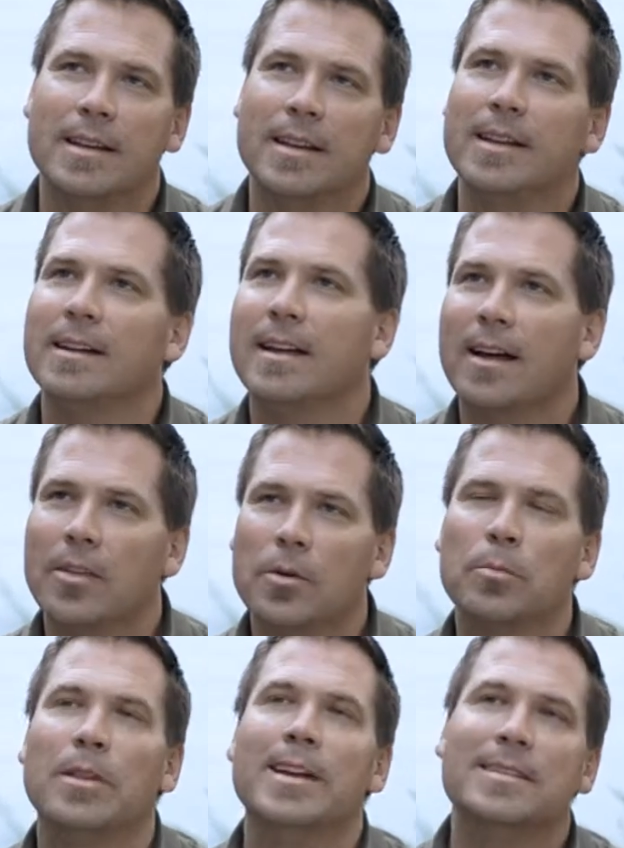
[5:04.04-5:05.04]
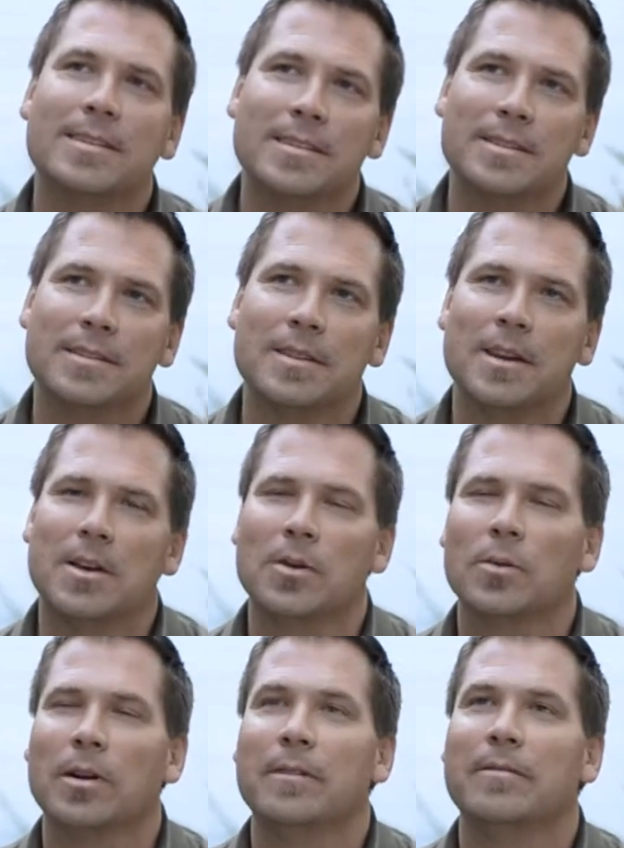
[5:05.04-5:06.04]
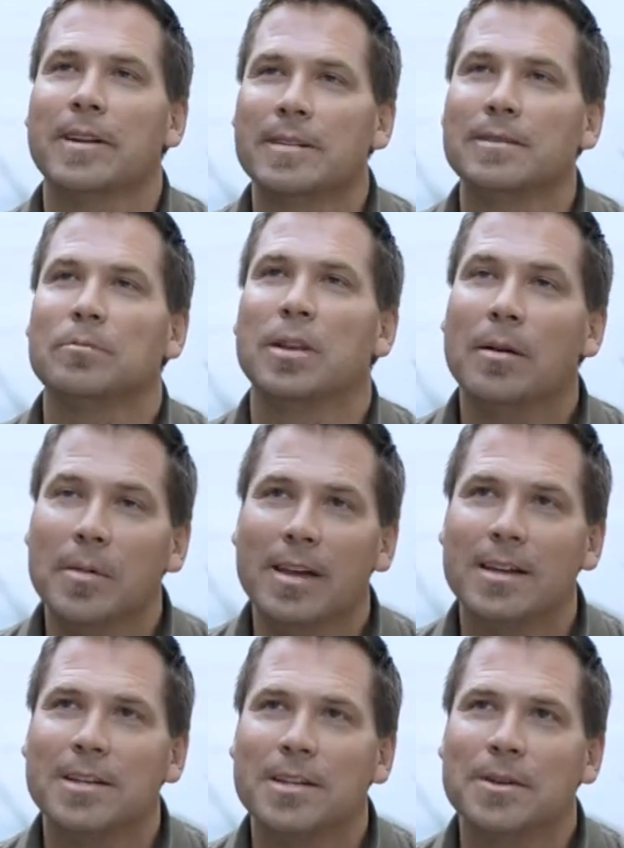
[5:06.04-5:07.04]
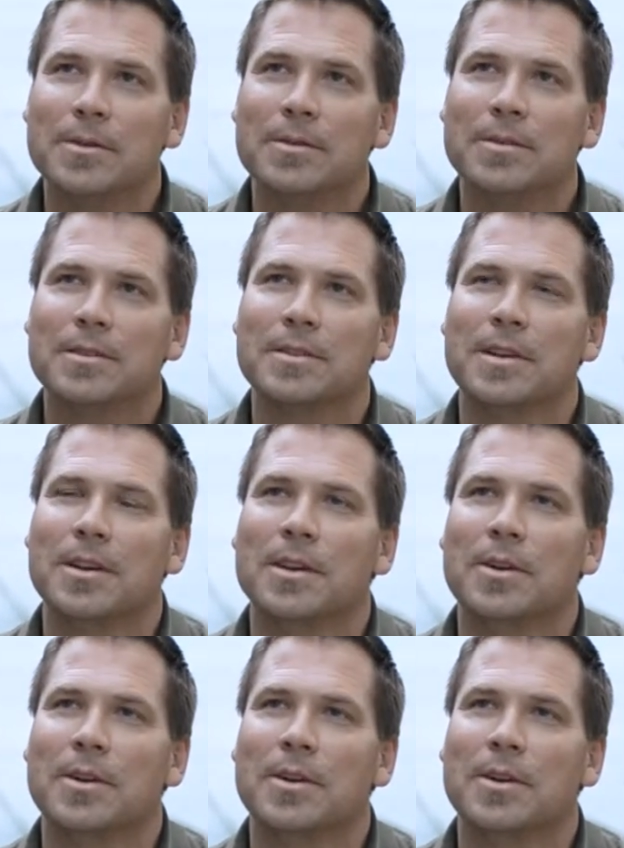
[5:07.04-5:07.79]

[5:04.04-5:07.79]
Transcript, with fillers: get in and out of their places. We're going to fix some plumbing issues.